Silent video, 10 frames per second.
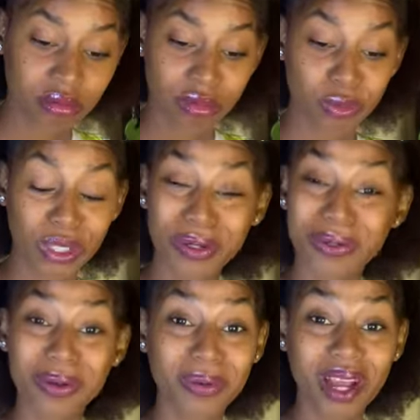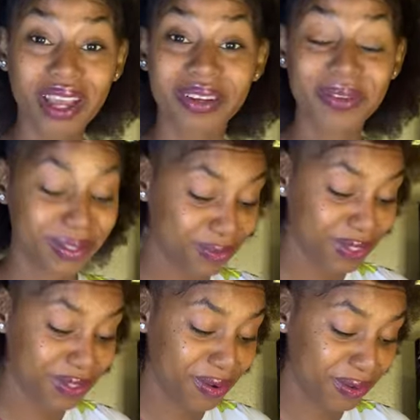We don't know why. We
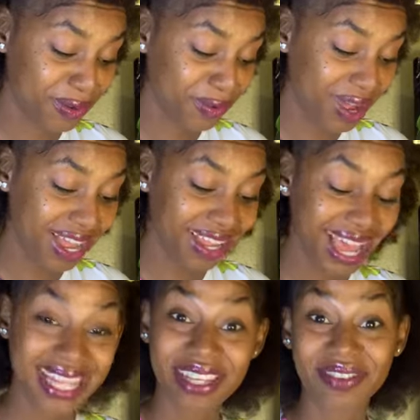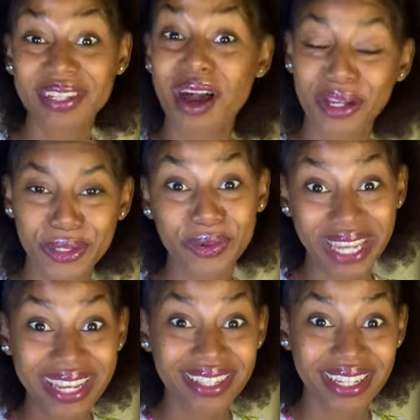don't know why. As if the dog knew
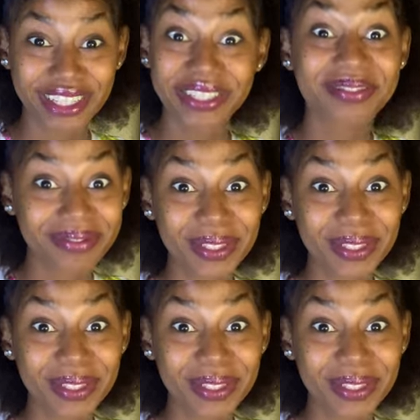English.